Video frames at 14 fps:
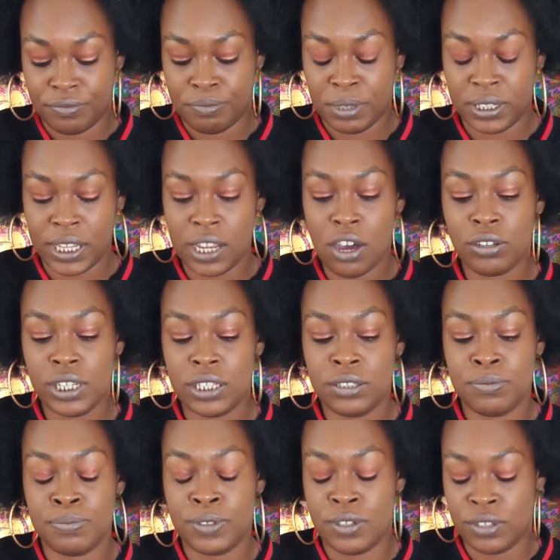But they
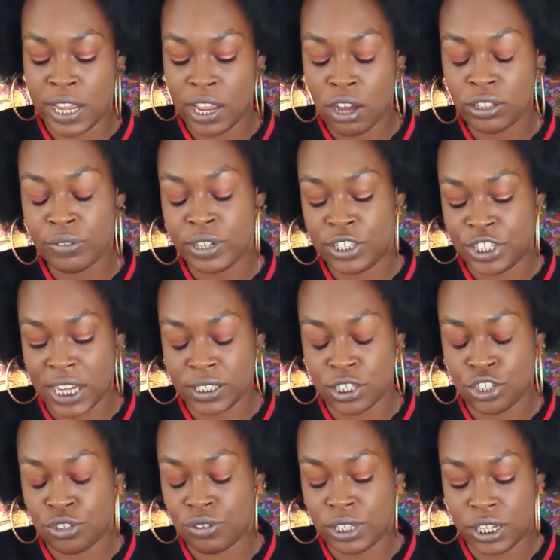only
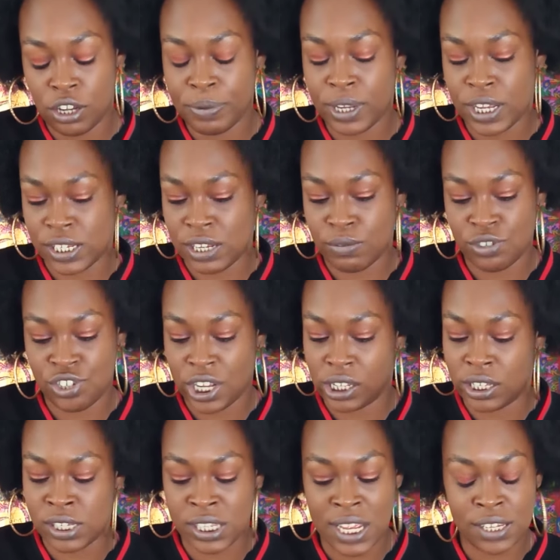rejected you, Leo, because they was
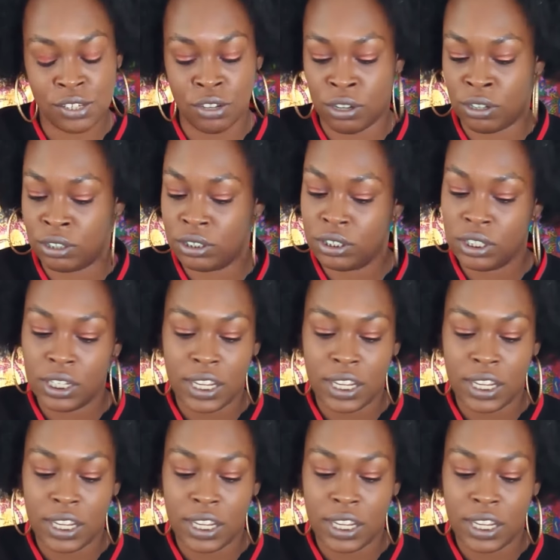jealous. That's all.